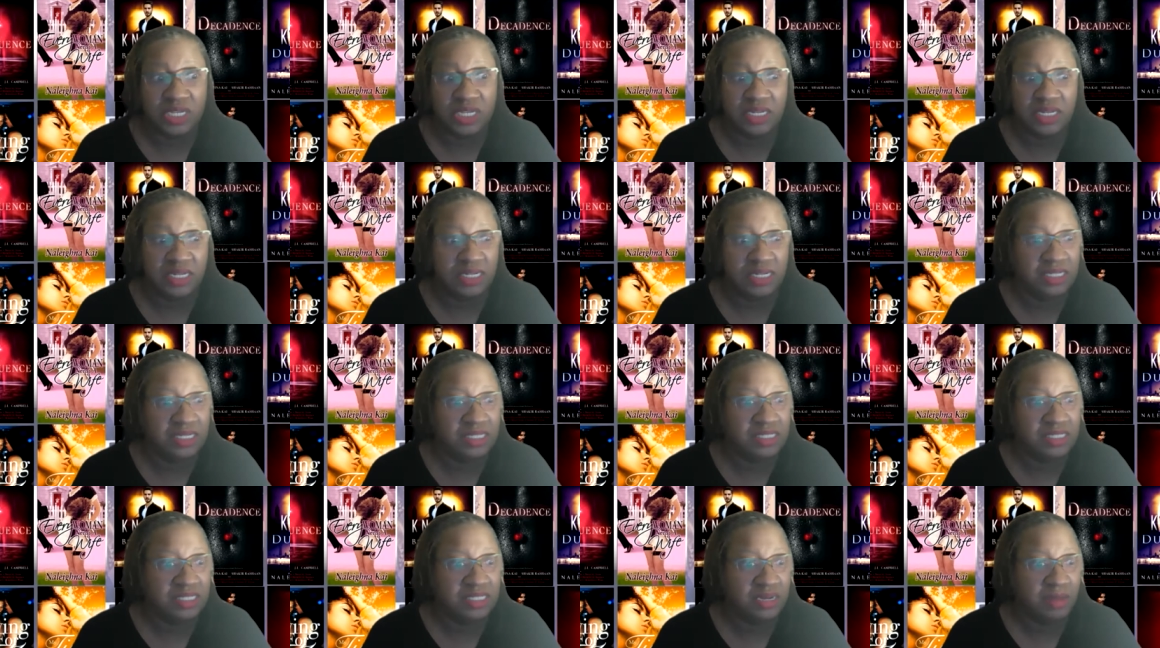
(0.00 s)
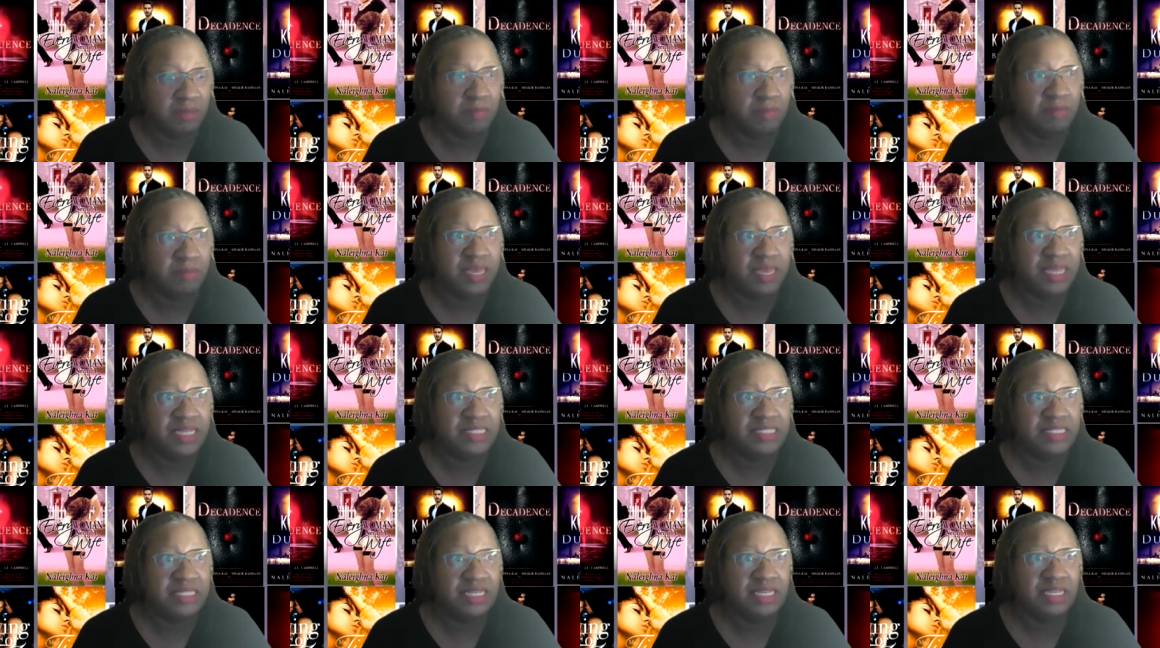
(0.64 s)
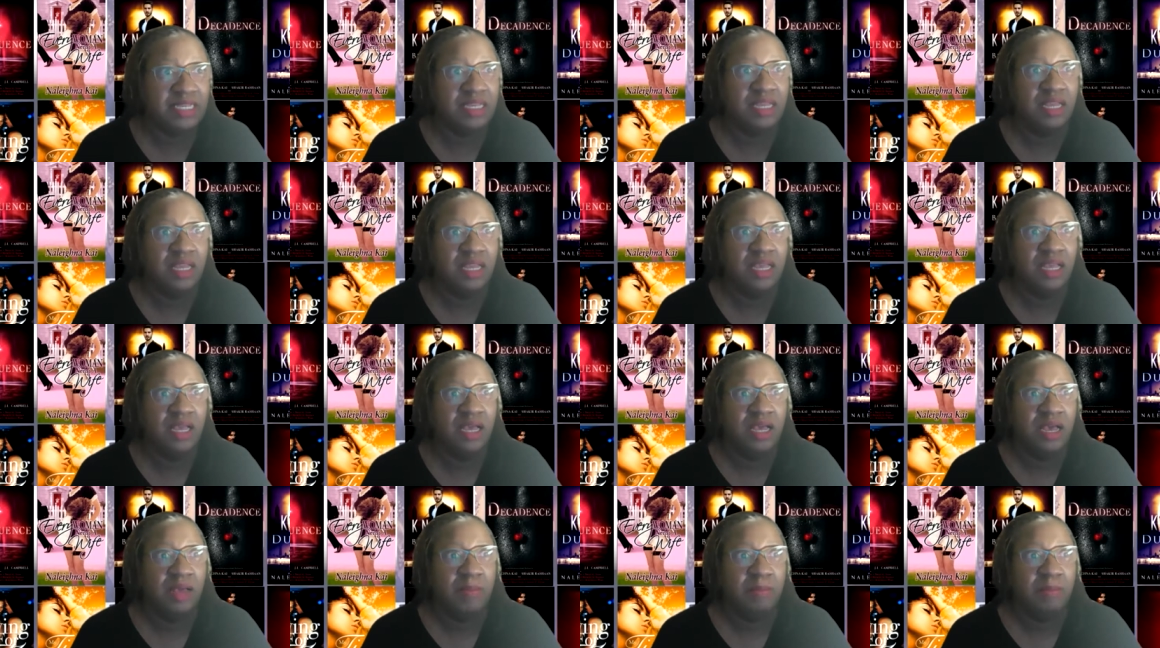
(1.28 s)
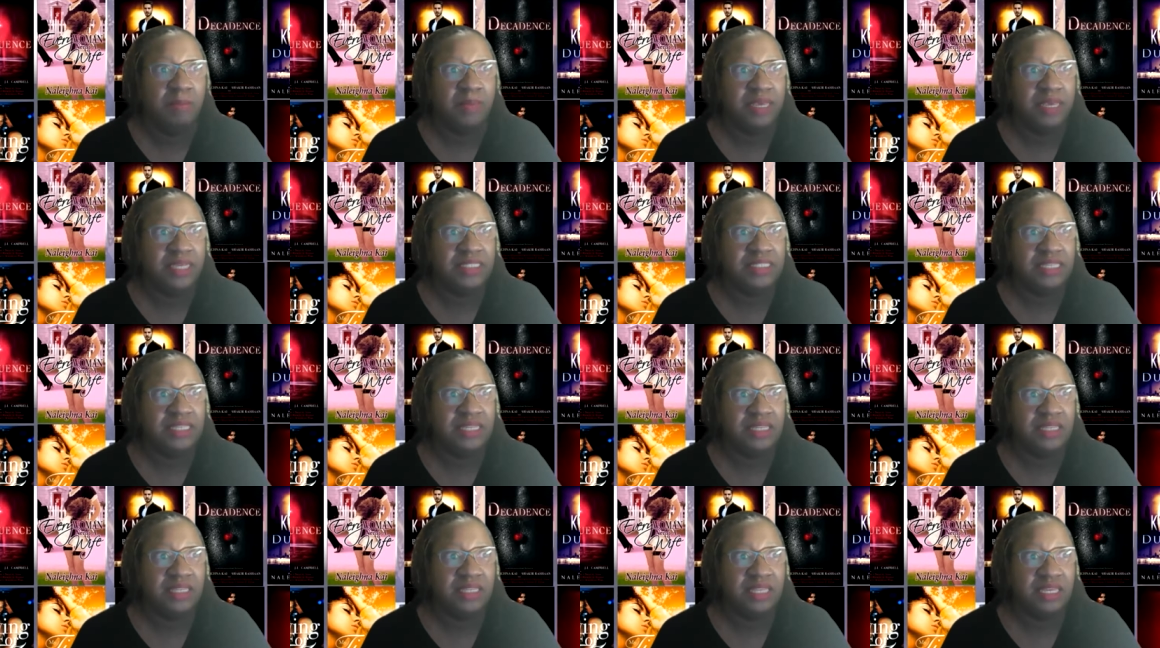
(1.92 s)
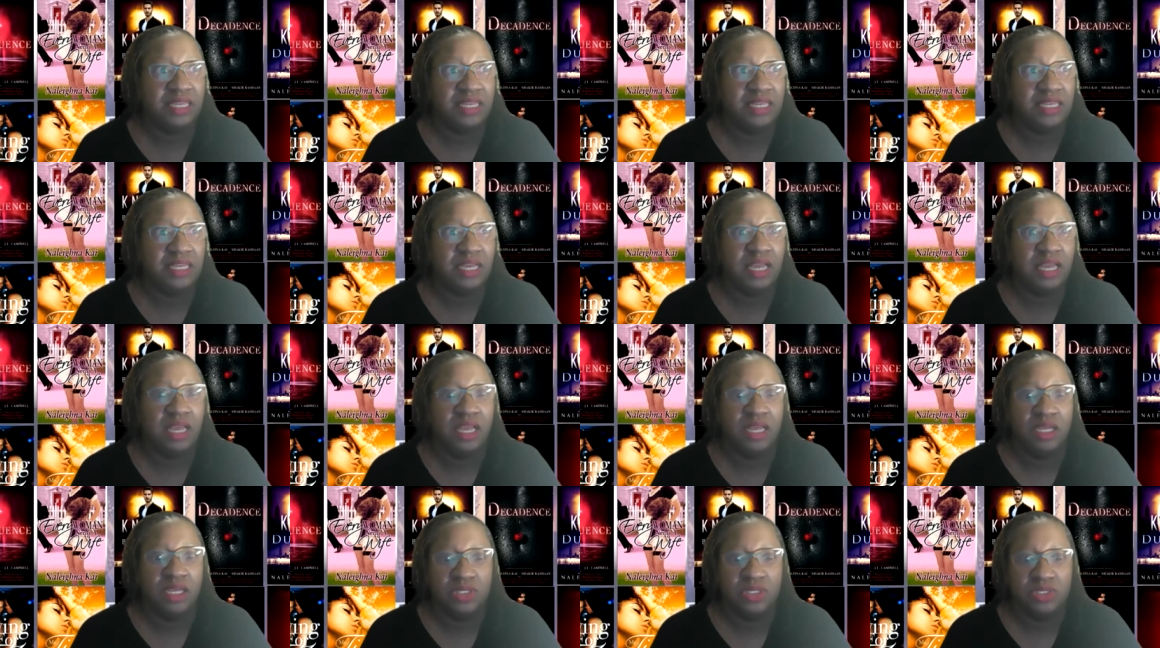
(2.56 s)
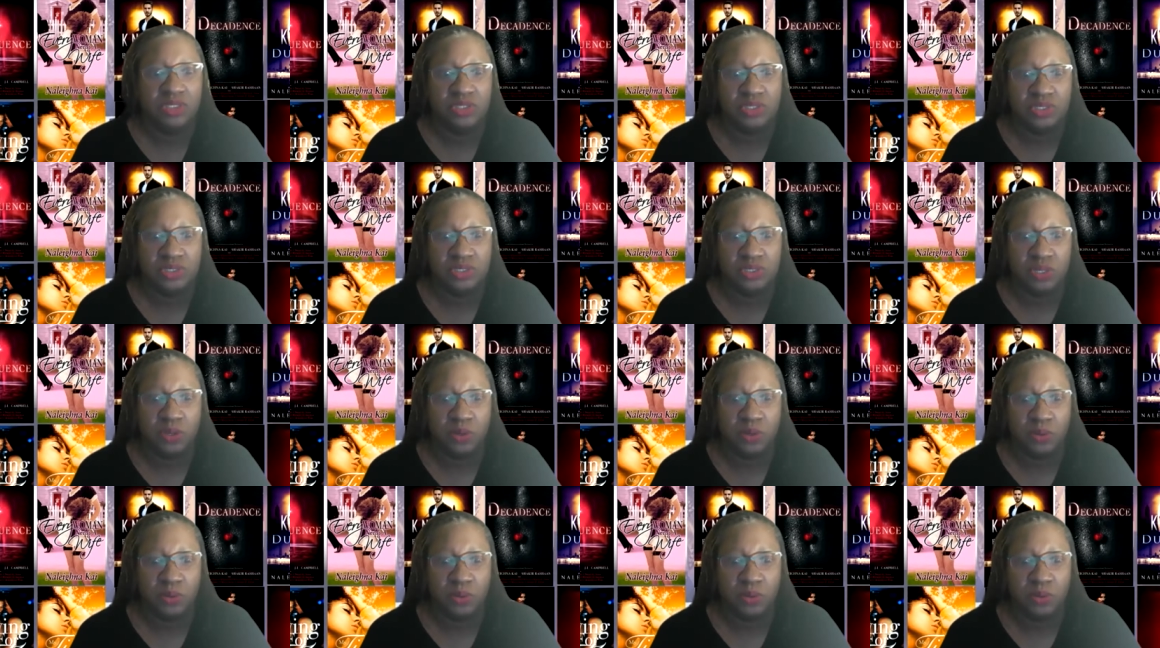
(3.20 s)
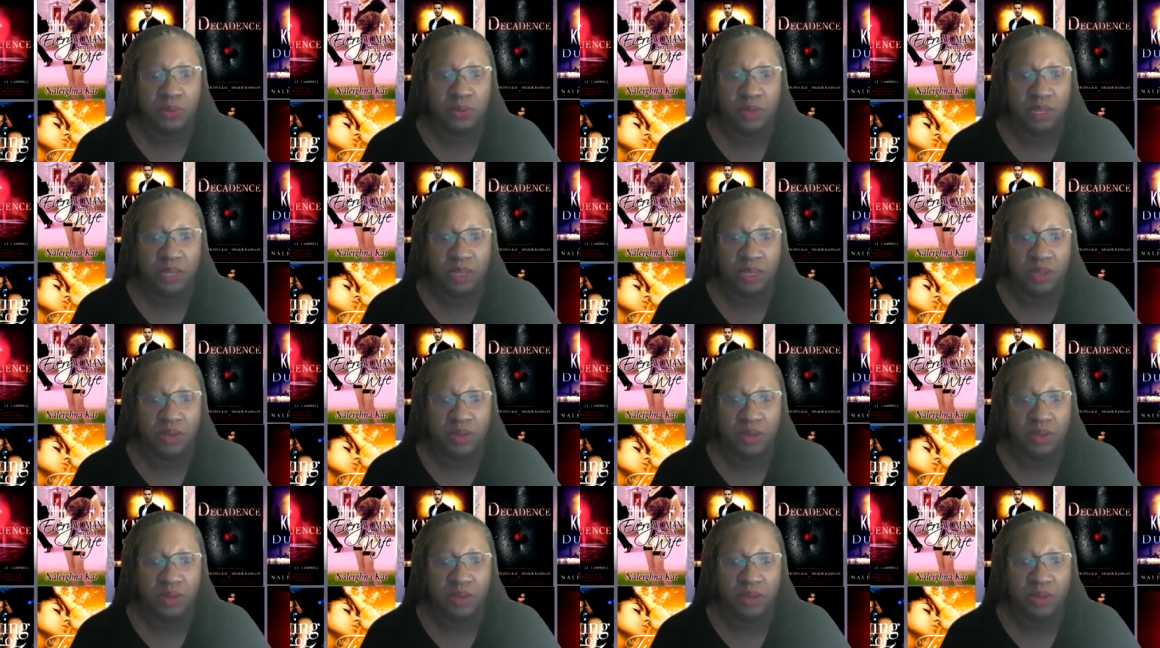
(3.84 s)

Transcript: And it is an amazing, amazing thing. So